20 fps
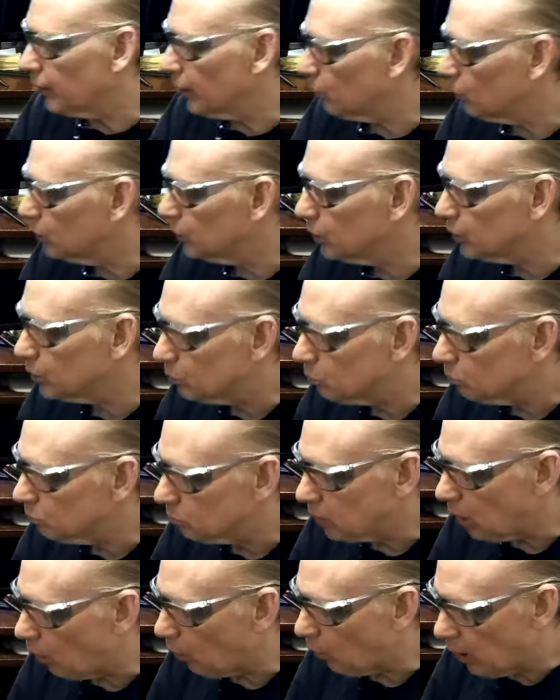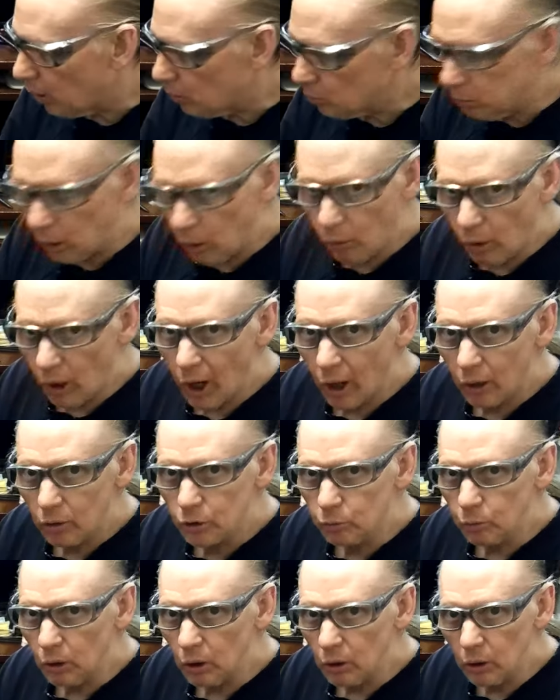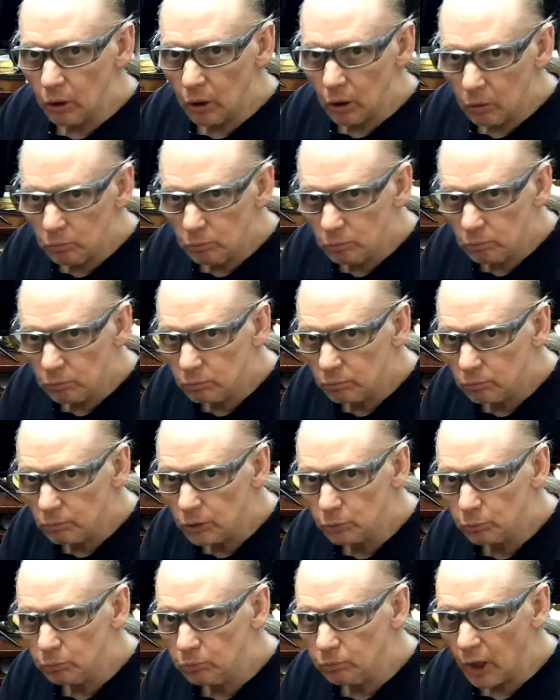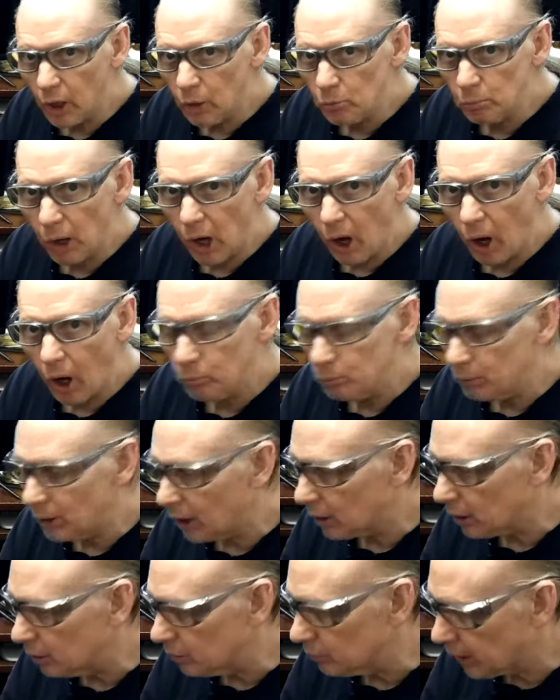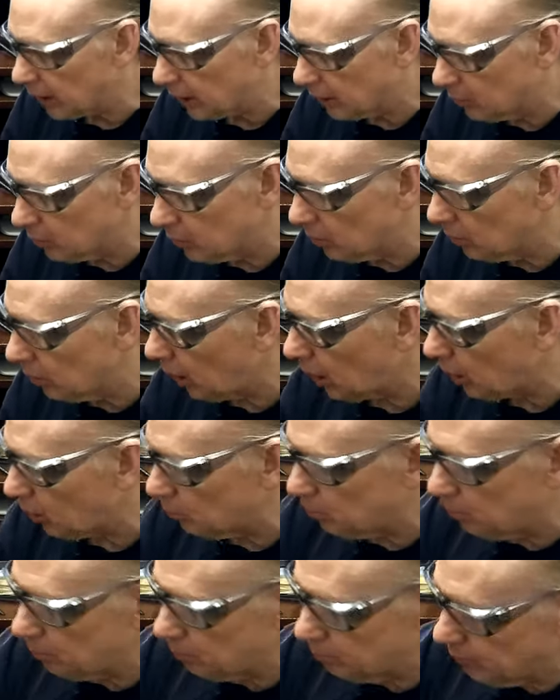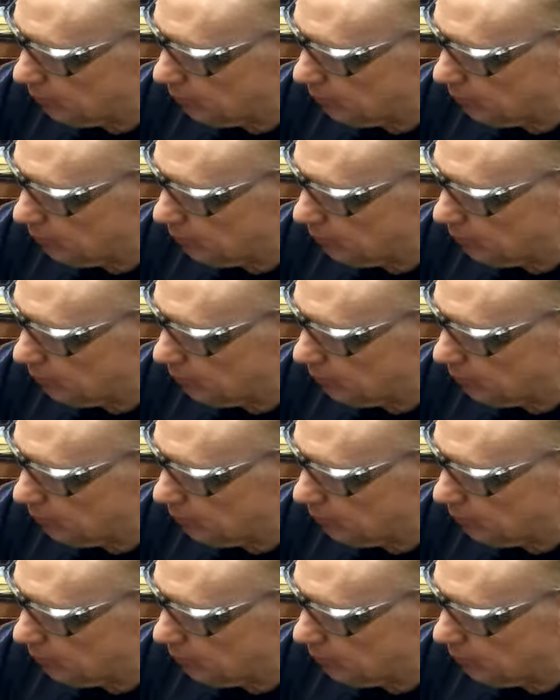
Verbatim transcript: and they would just go blow out, swell up, just let pop like a like a